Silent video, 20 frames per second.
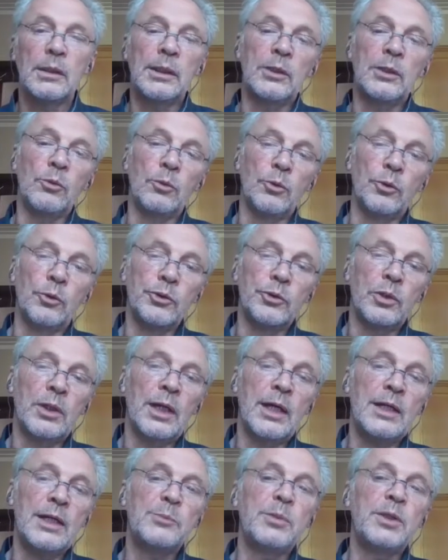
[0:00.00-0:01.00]
It also
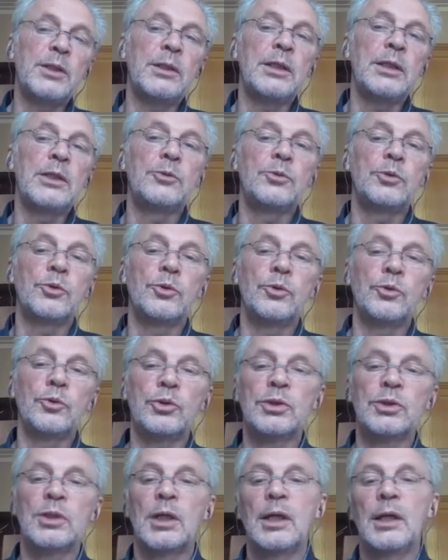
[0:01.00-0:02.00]
has been
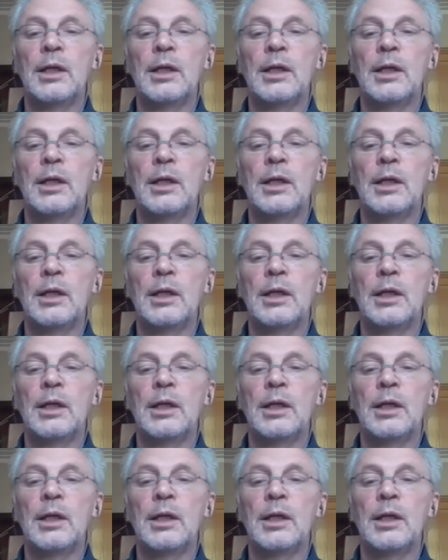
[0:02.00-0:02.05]
introduced